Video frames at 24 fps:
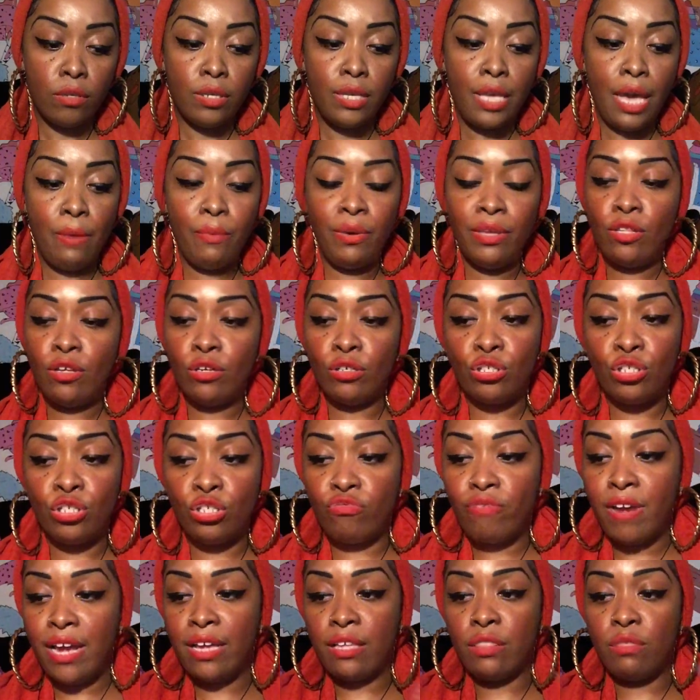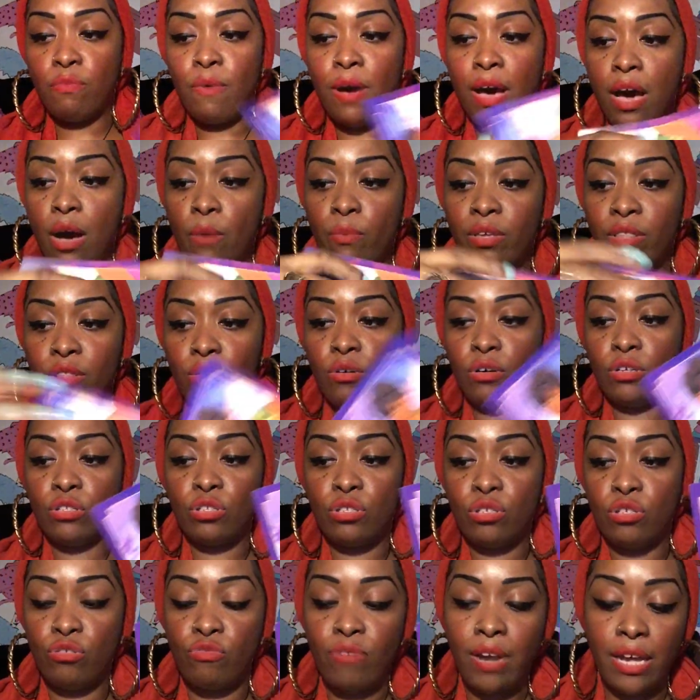Yeah, we've got strength. Wow, we've got
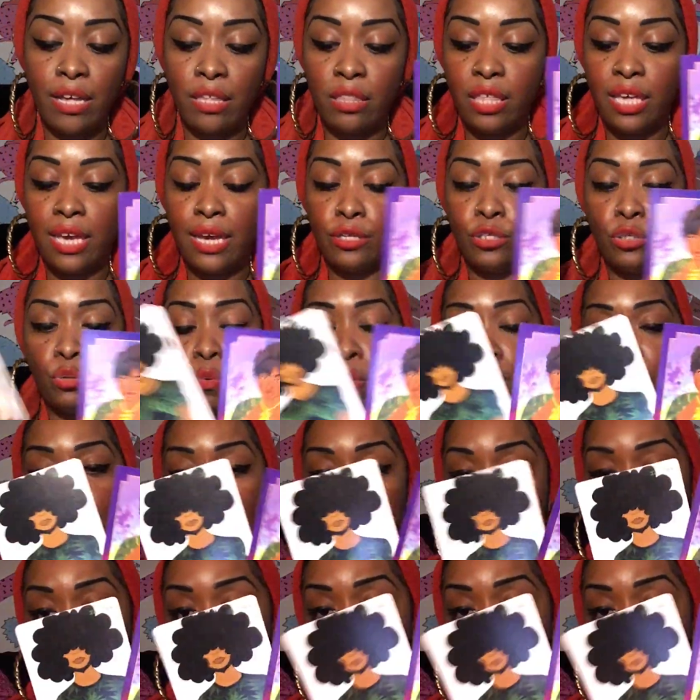strength here twice.